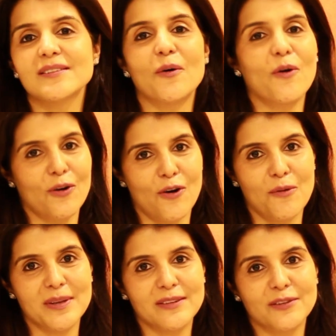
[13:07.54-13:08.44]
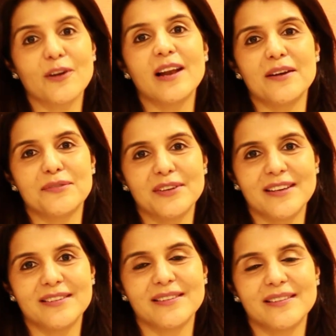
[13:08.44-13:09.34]
or comments or
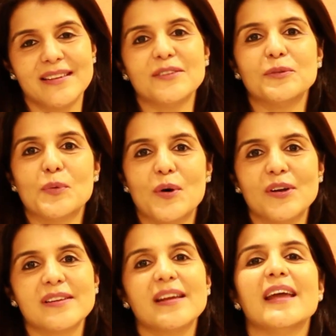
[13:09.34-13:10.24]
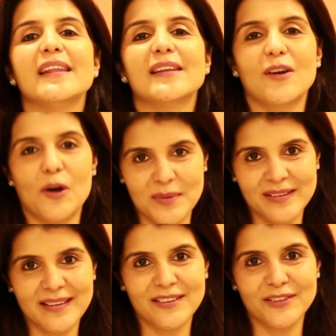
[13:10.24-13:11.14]
clarifications that you want in the comment
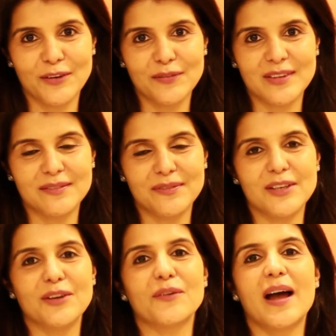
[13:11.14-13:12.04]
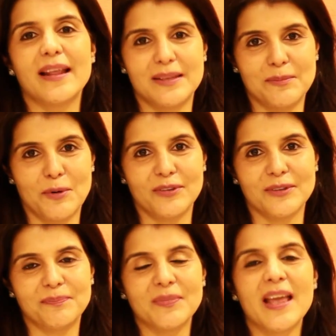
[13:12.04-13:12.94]
section of this video at the bottom,